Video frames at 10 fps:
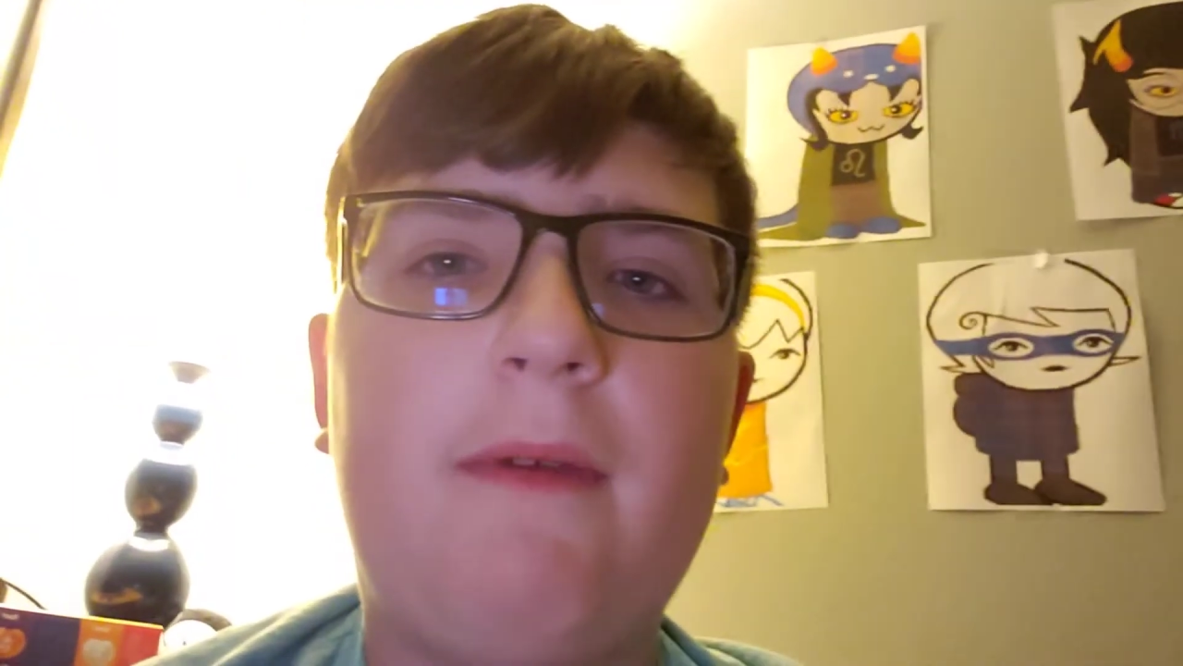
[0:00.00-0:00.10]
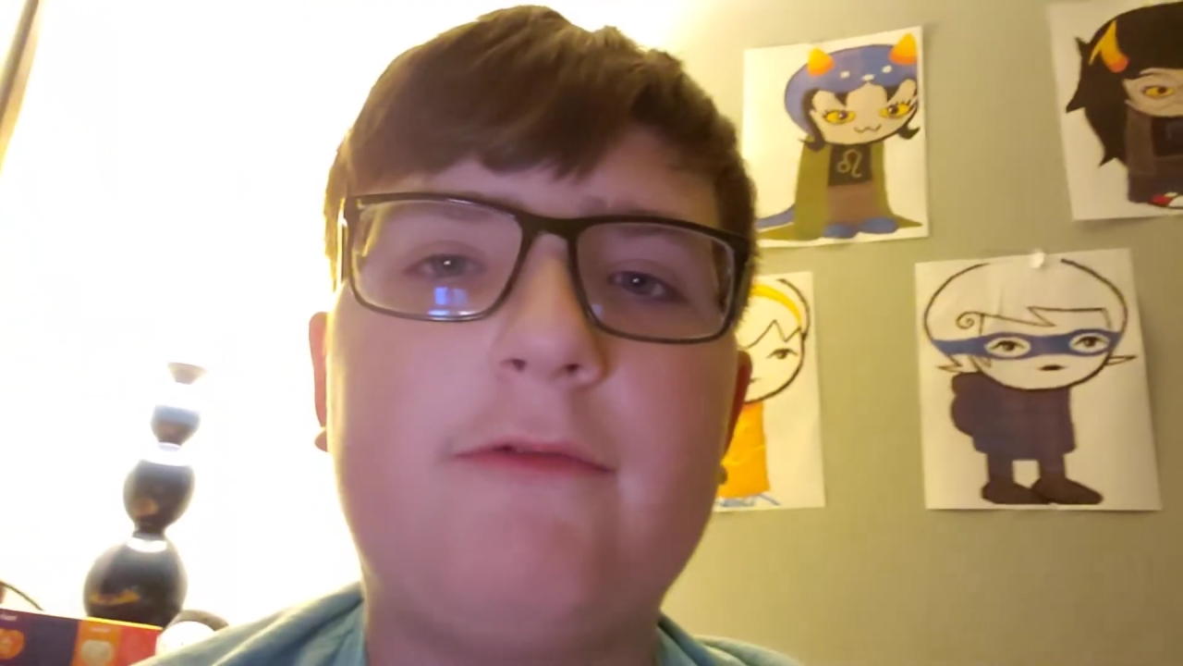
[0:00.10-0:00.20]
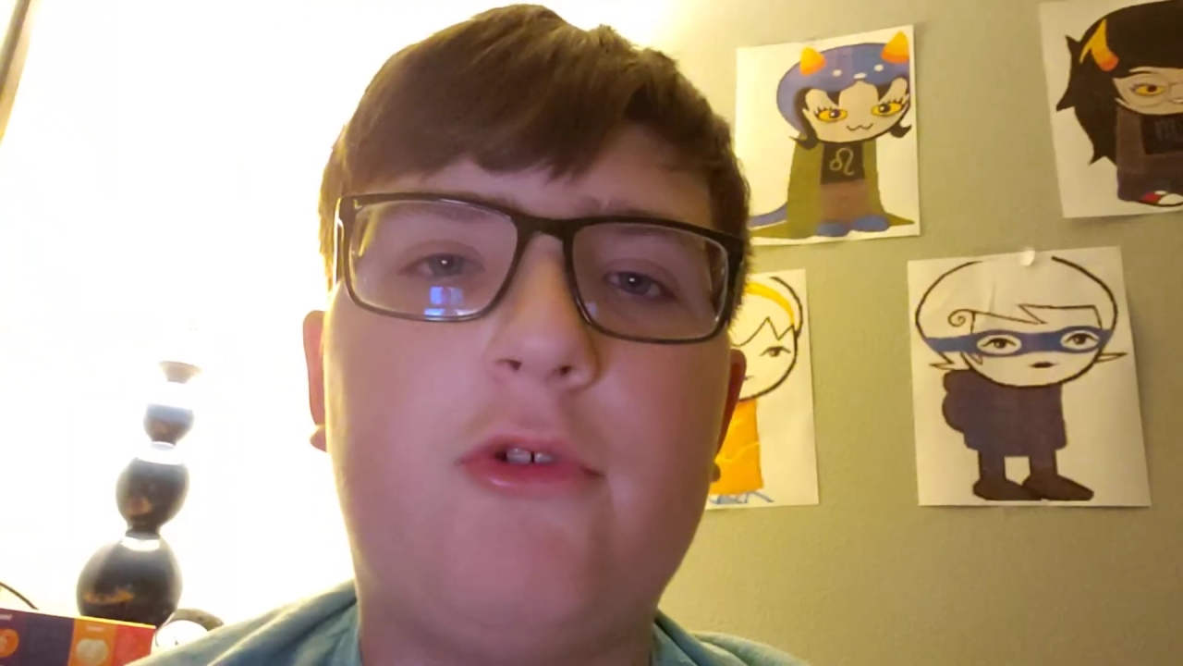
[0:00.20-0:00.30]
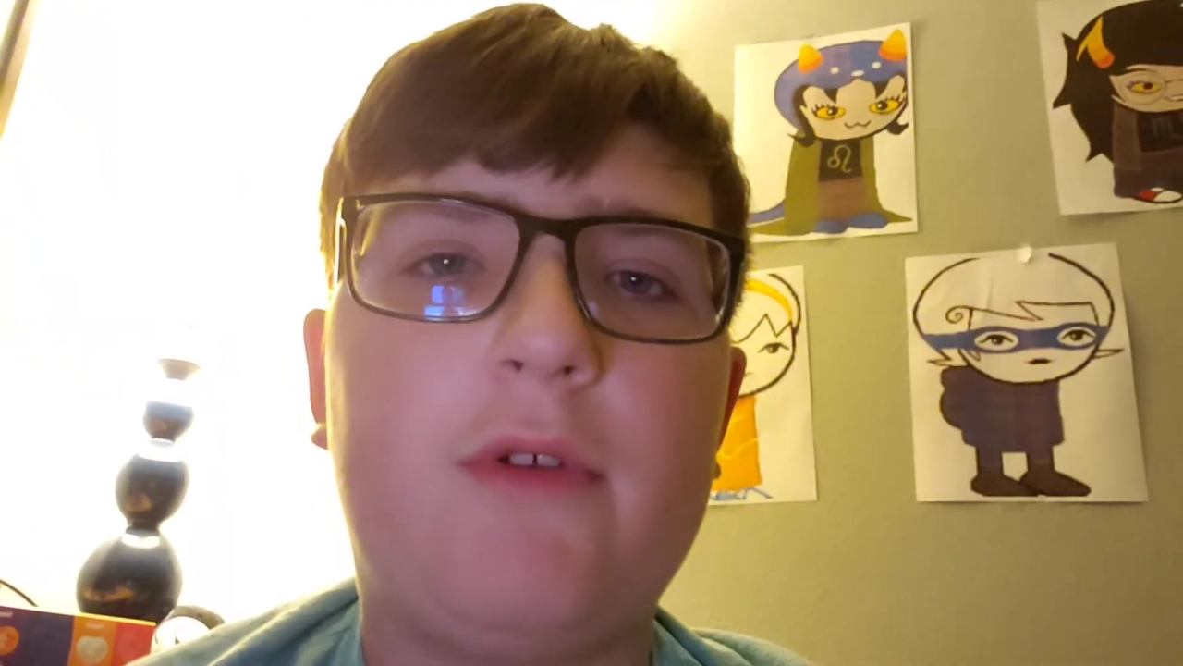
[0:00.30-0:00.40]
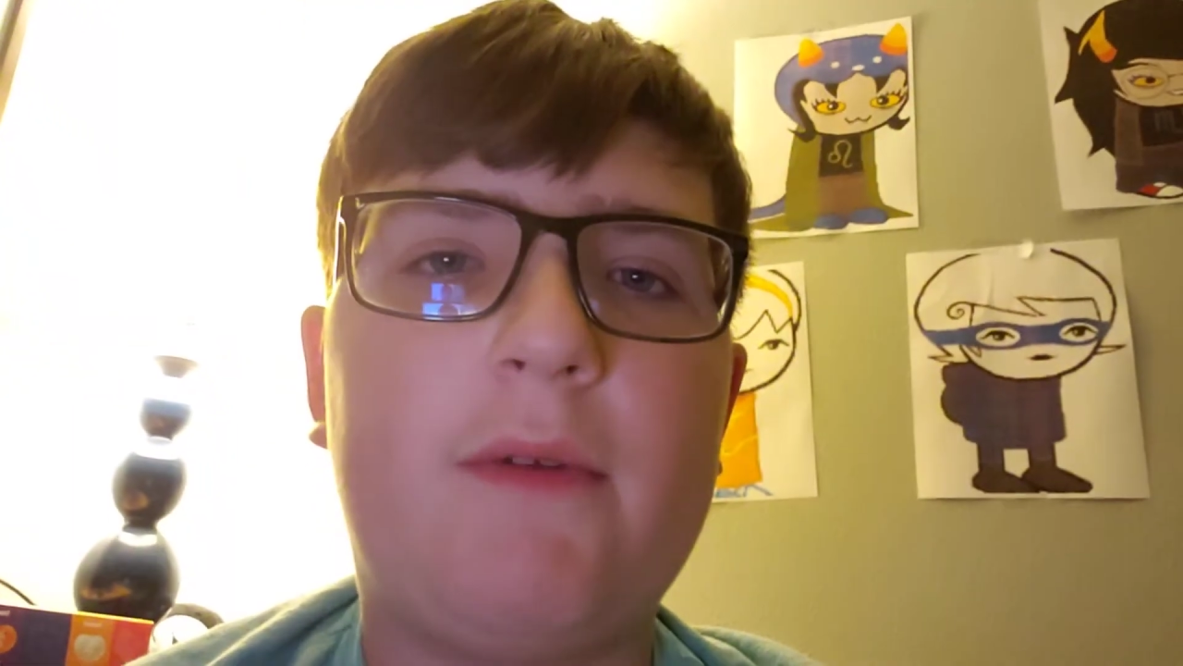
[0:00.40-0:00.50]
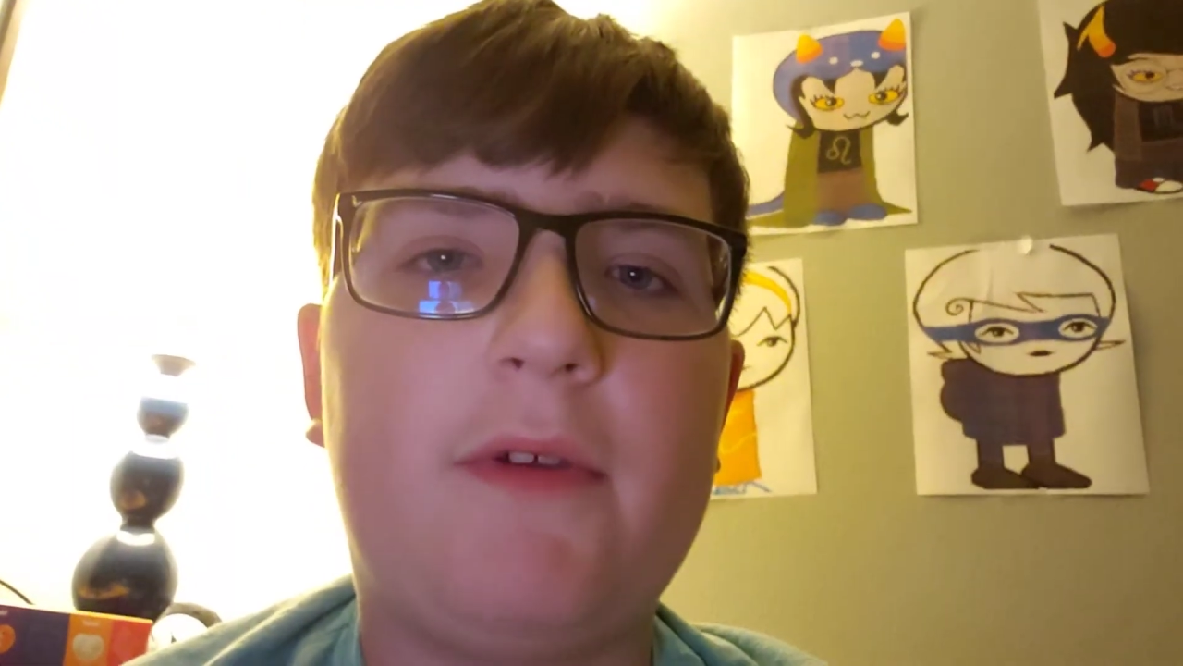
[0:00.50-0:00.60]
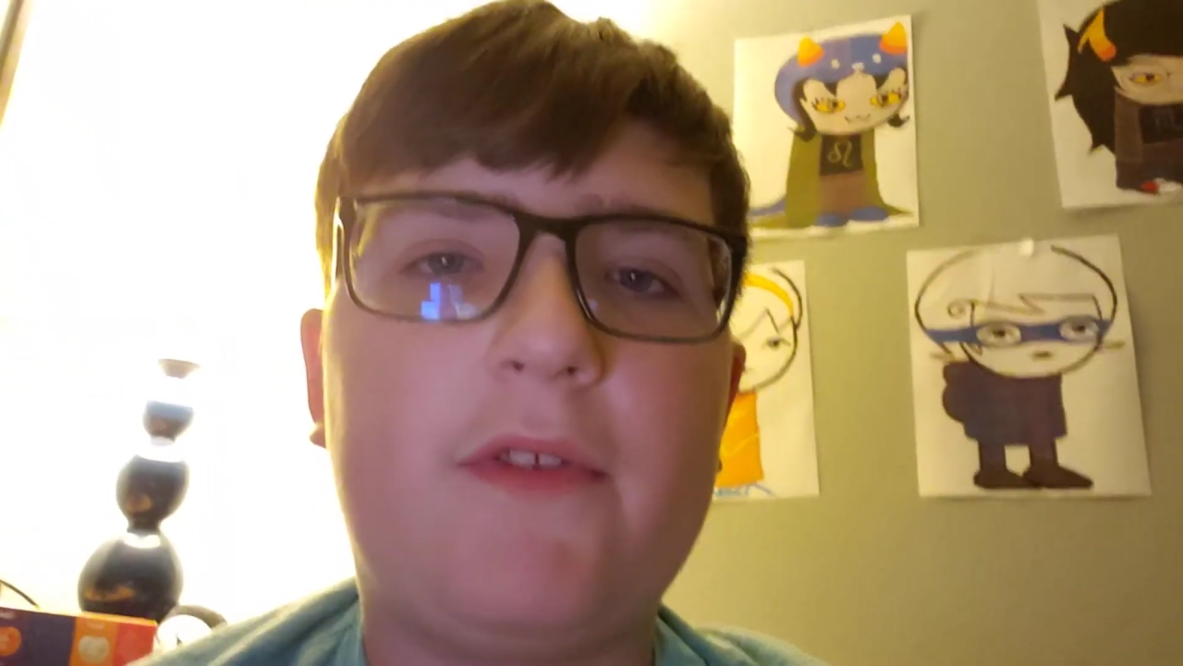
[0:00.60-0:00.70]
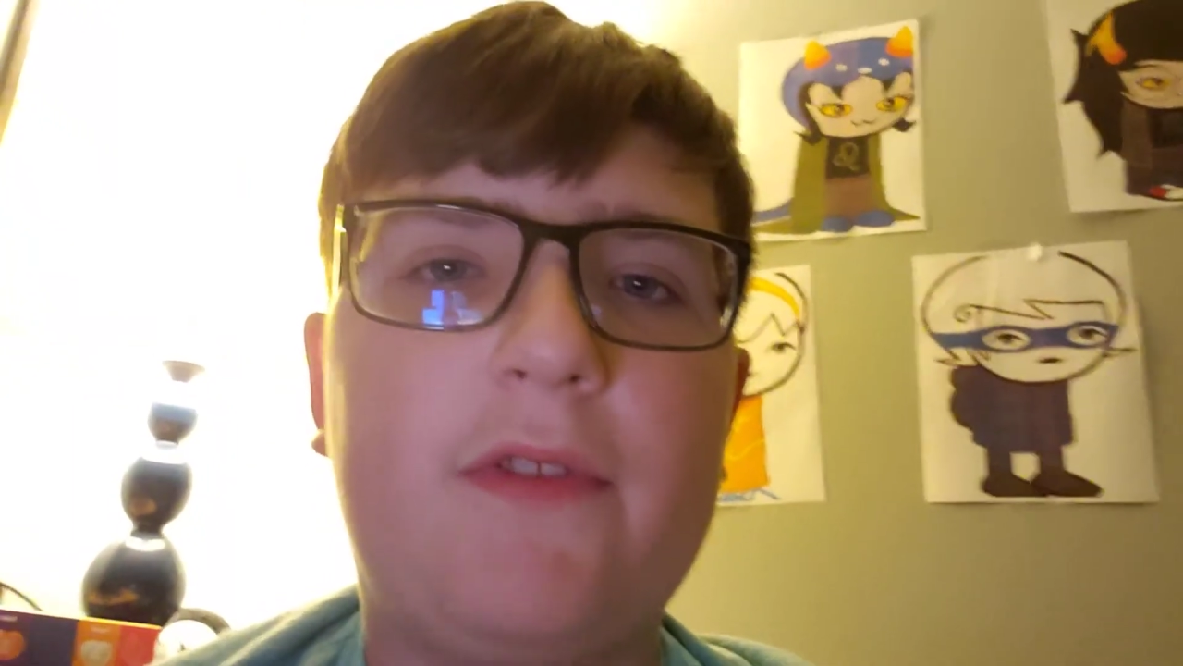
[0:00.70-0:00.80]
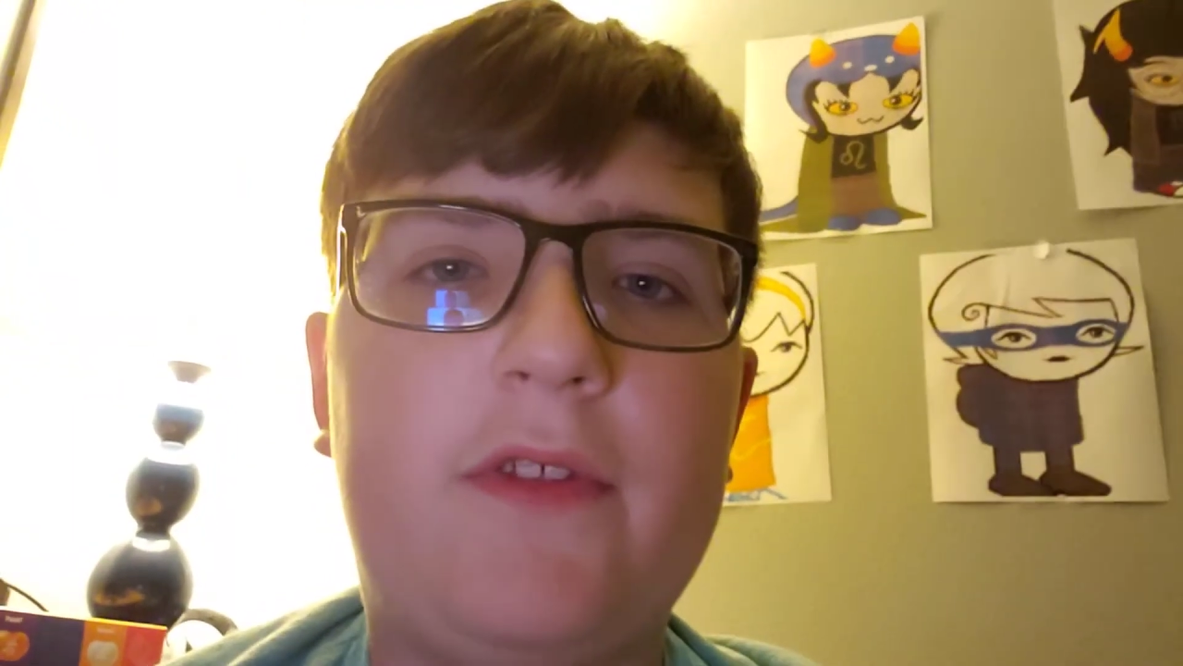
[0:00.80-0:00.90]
have a great rest of